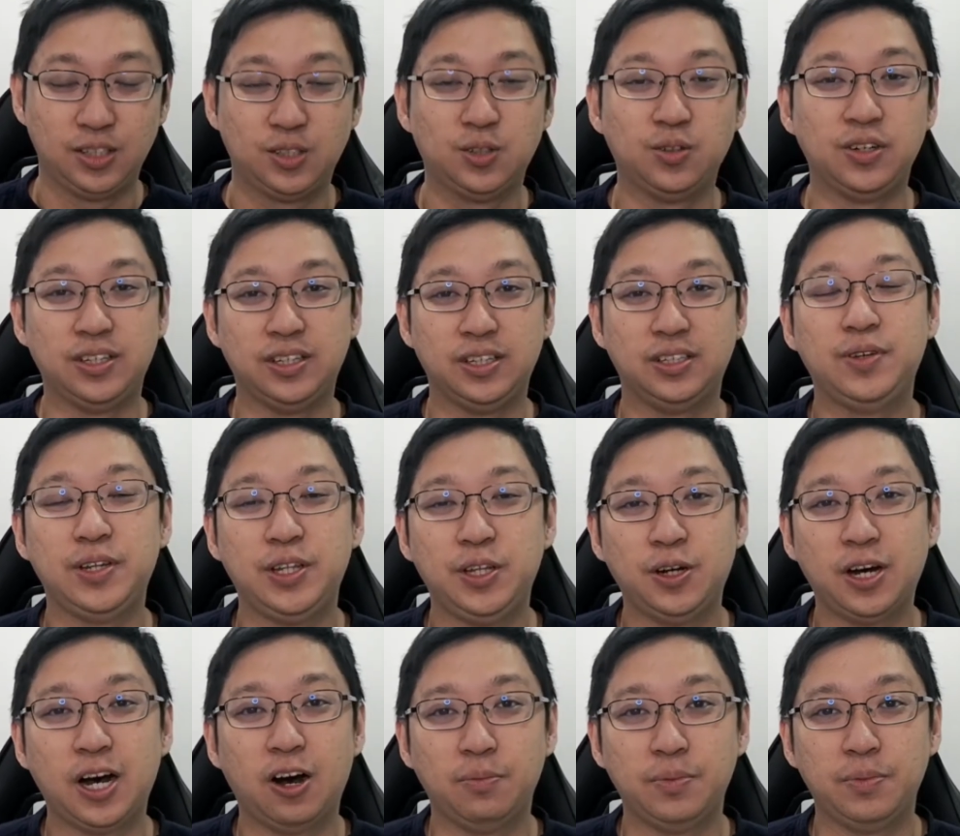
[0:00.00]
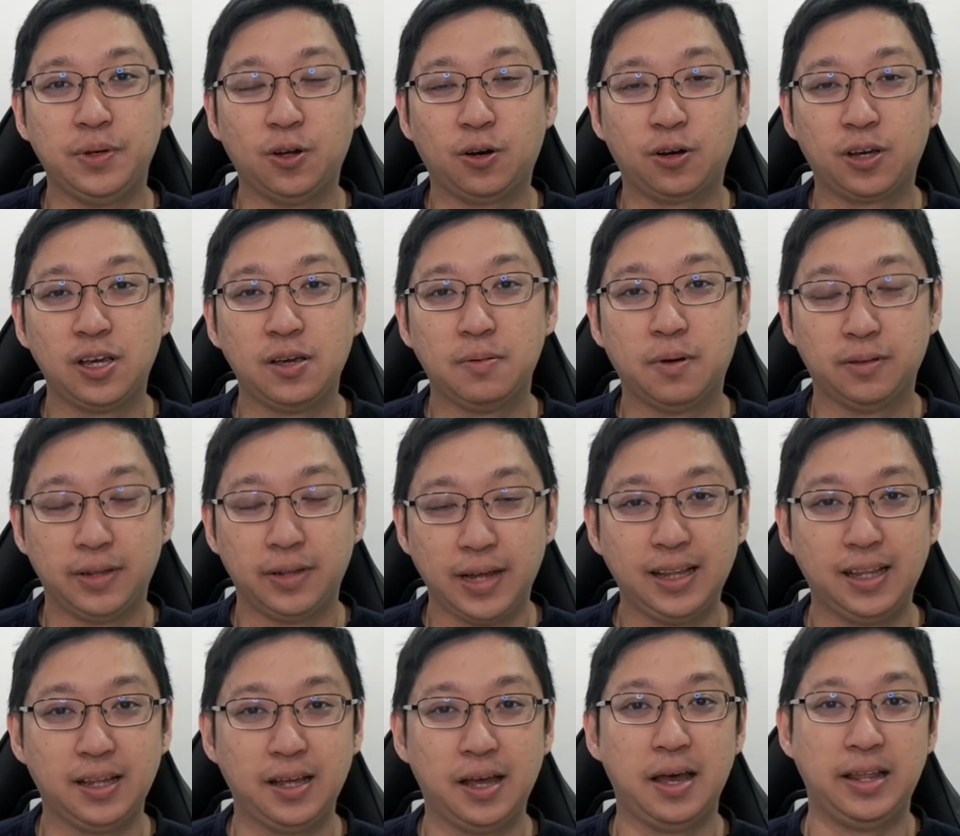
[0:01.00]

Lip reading: So in this video, I'll be talking about that